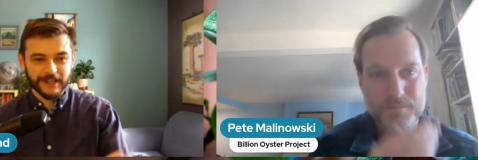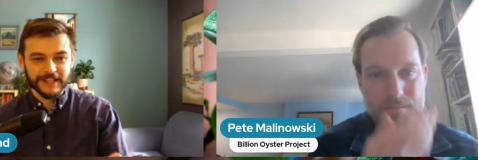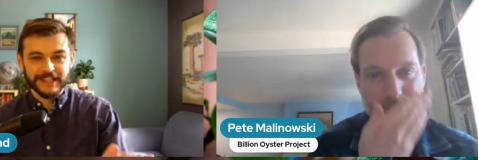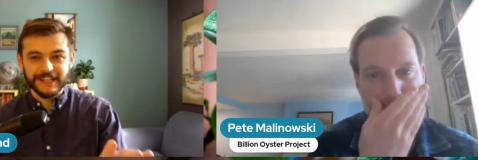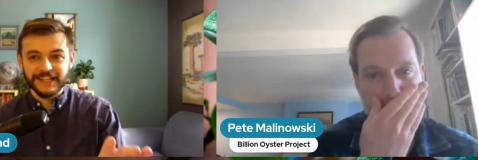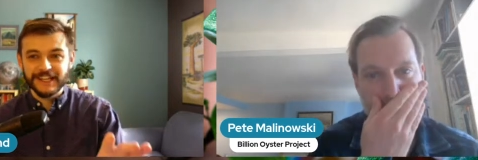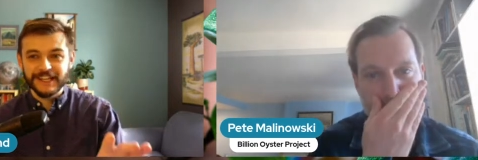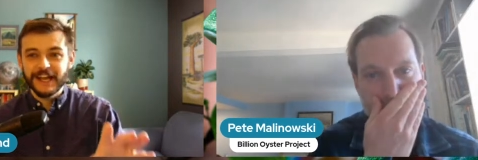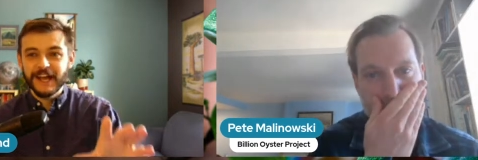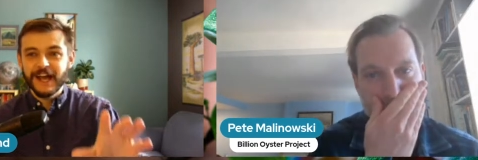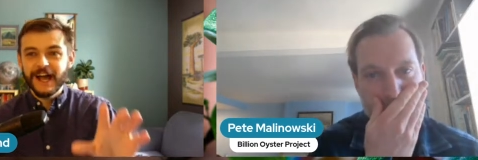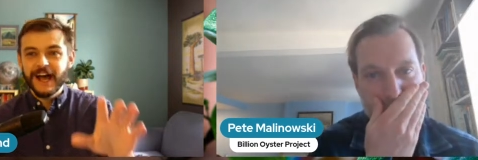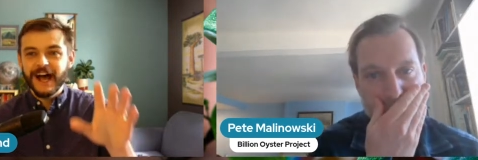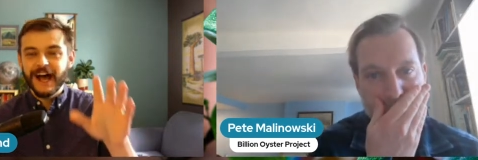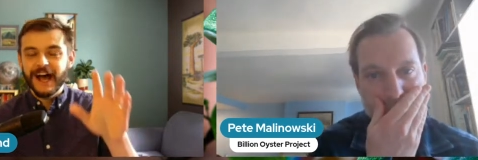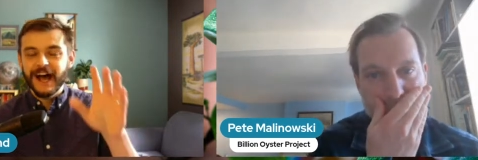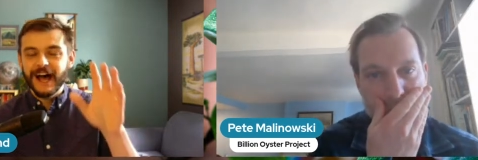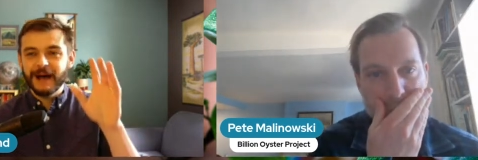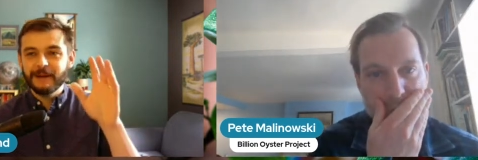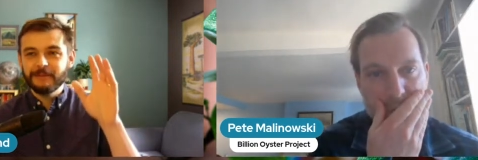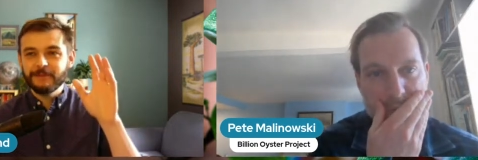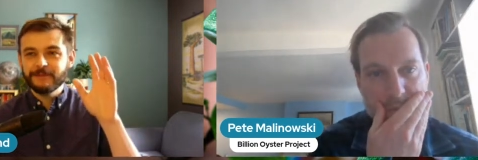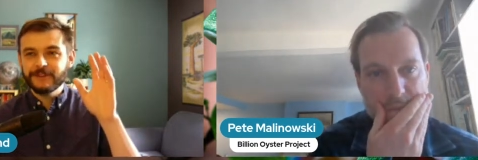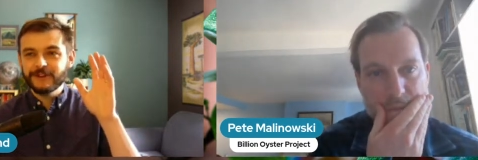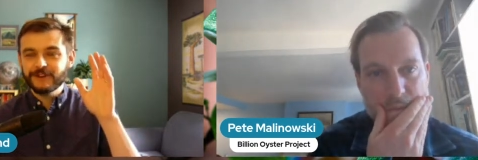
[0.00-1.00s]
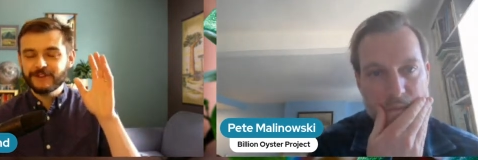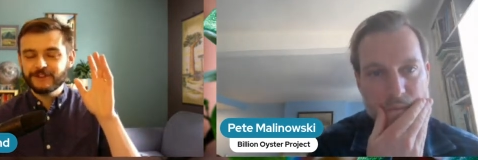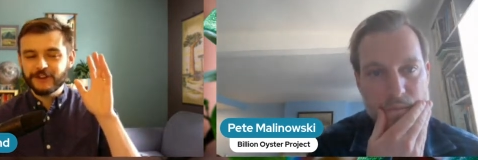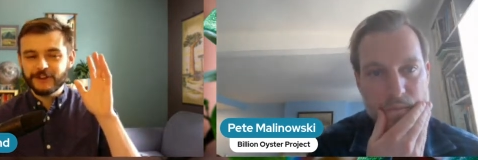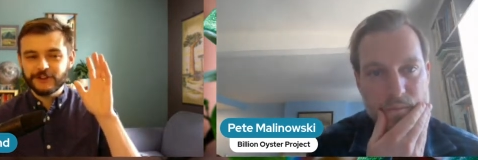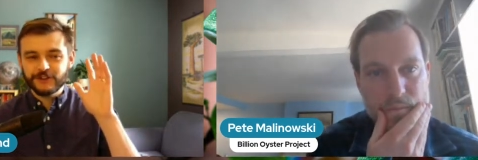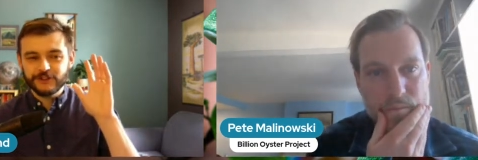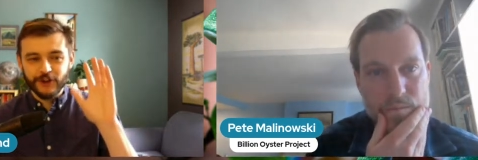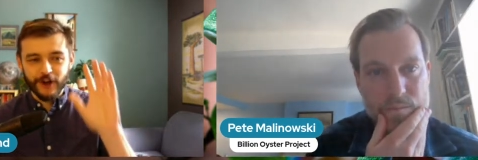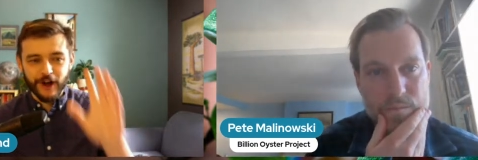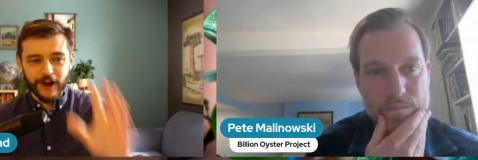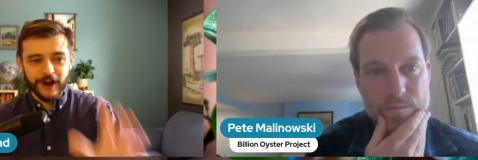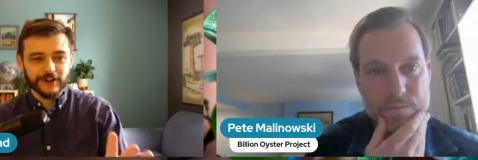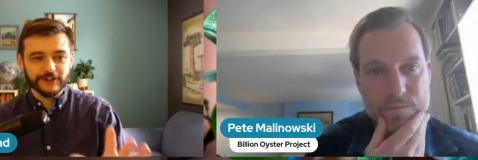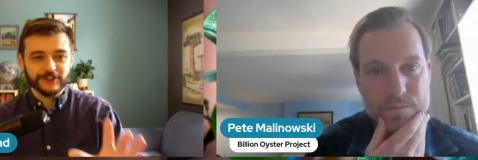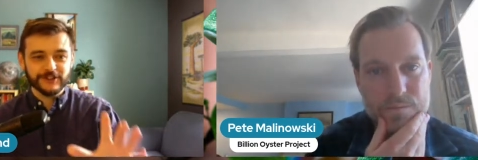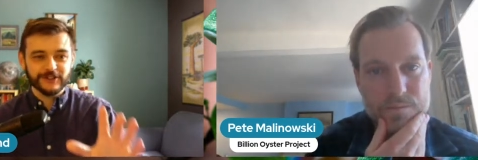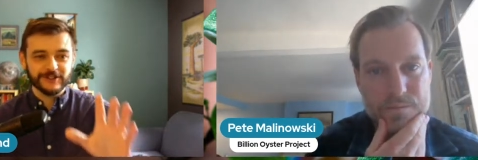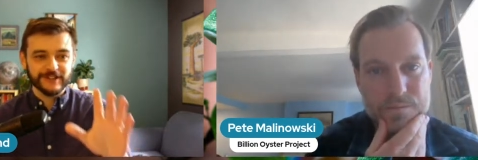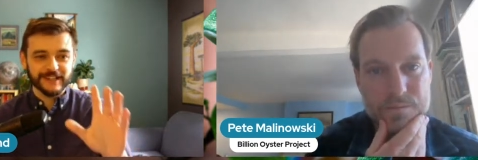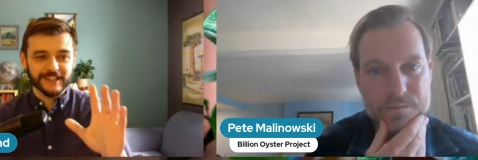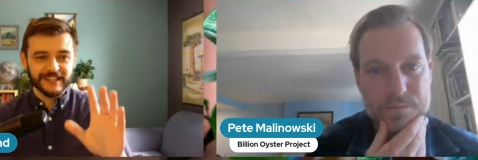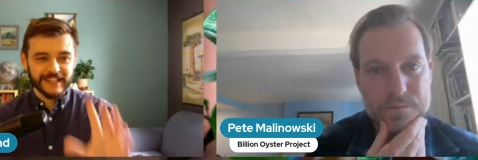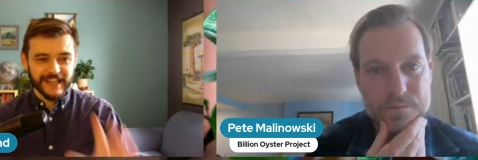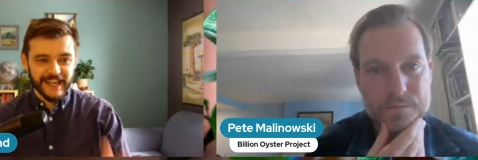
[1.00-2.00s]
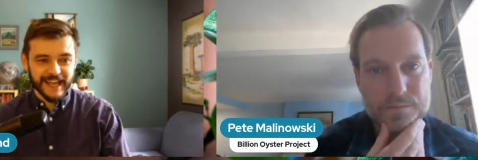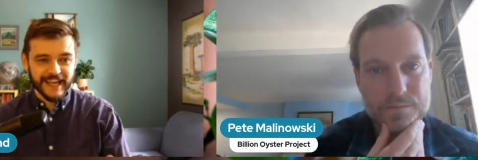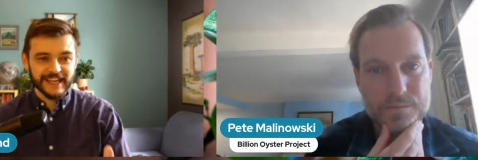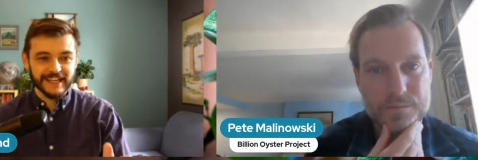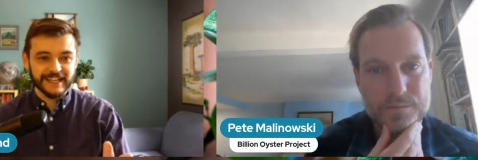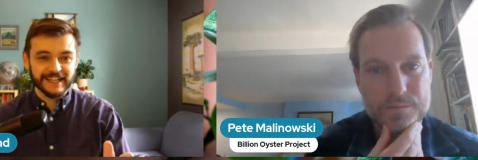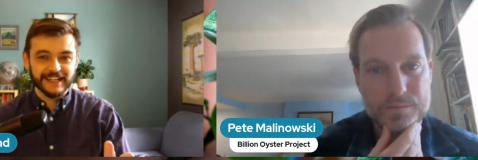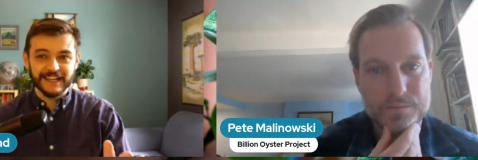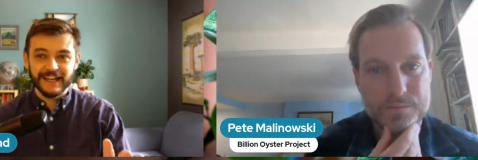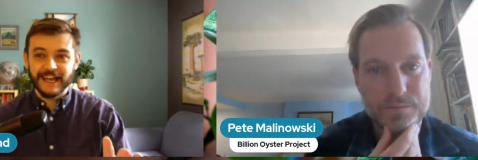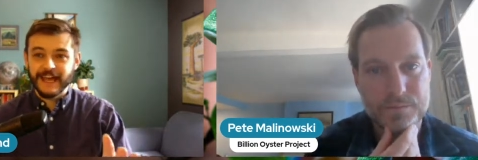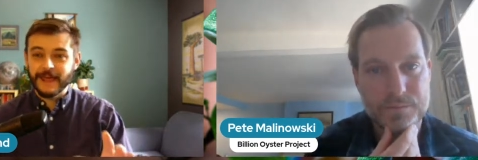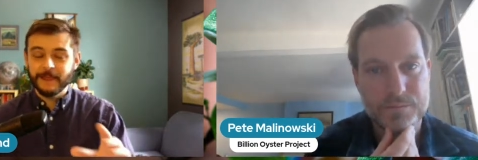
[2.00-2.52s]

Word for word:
Speaker 1: quickly. Um, there's a doctor in Canada,